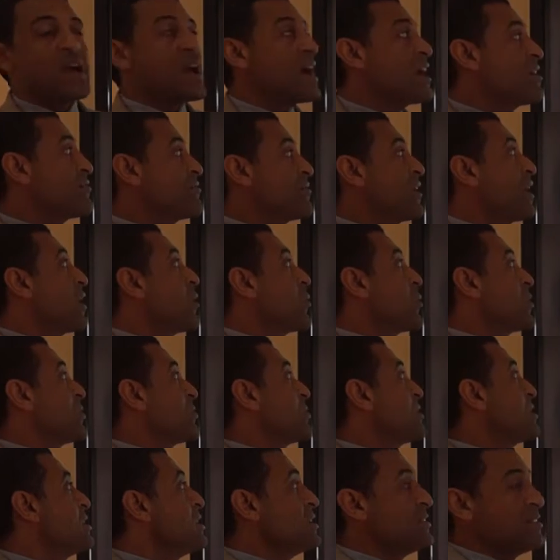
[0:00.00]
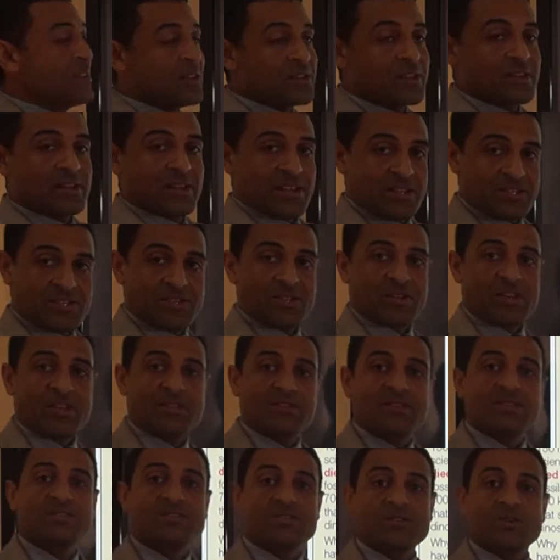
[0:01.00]
have our reading lesson,
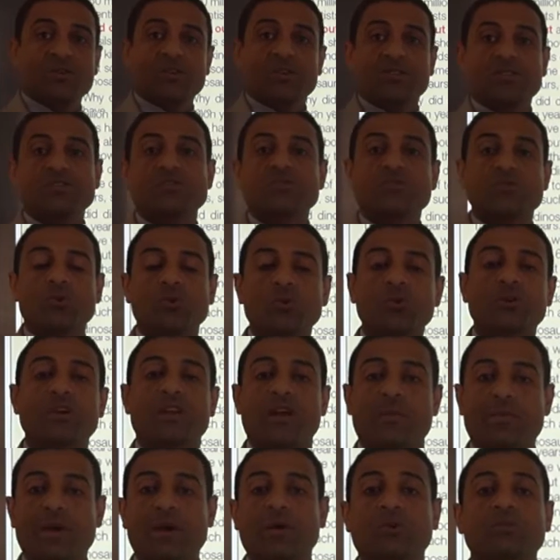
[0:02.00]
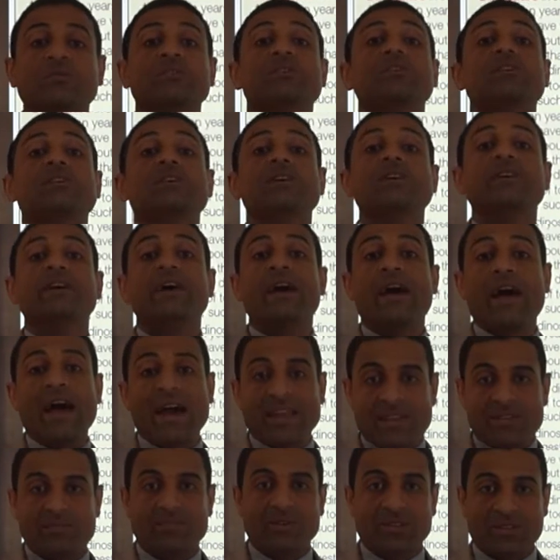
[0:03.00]
and this unit is talking about
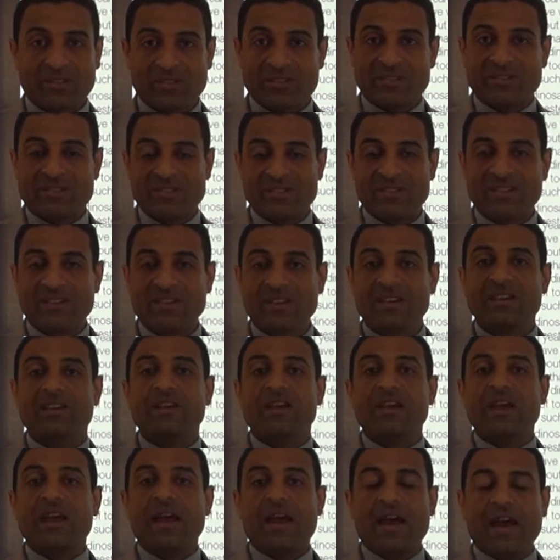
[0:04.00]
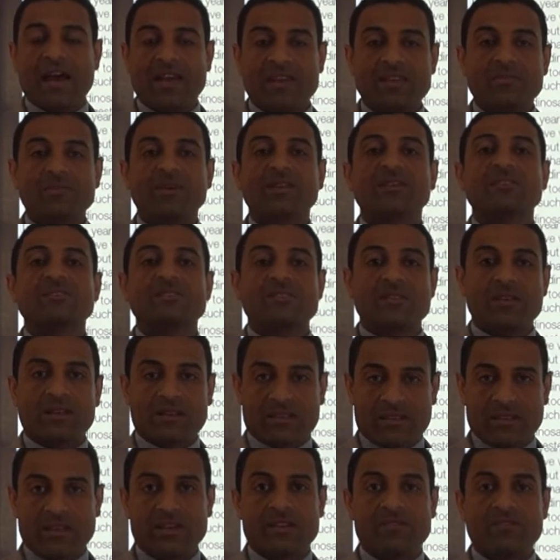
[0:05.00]
animals. Animals
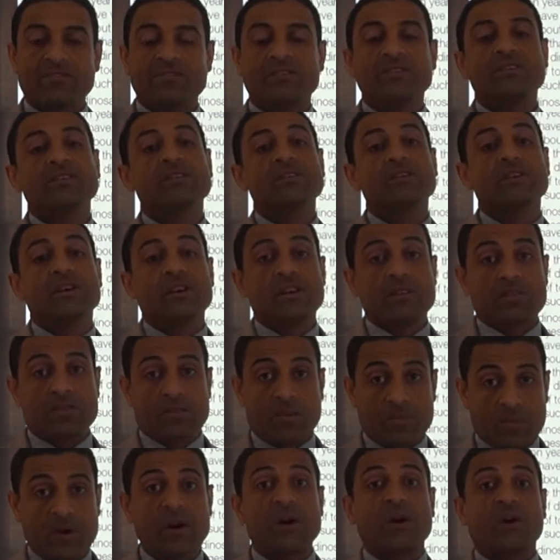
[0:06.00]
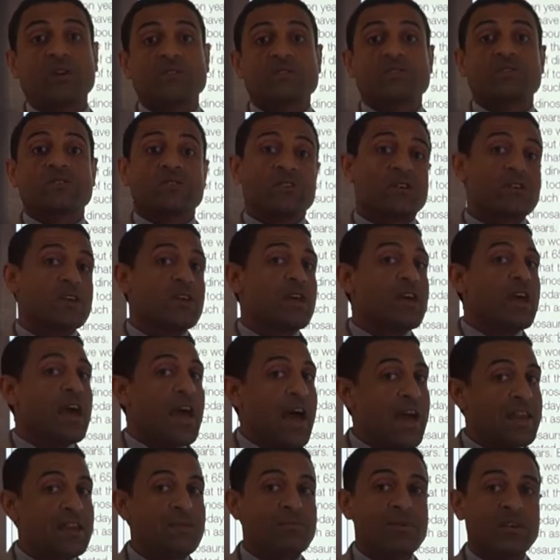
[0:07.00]
that lived in the
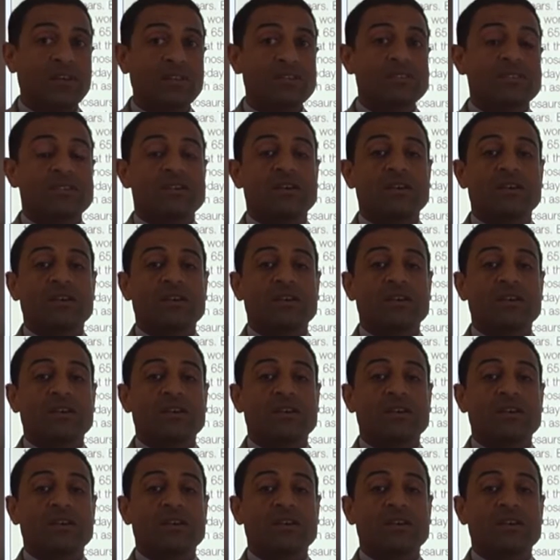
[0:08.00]
past. Animals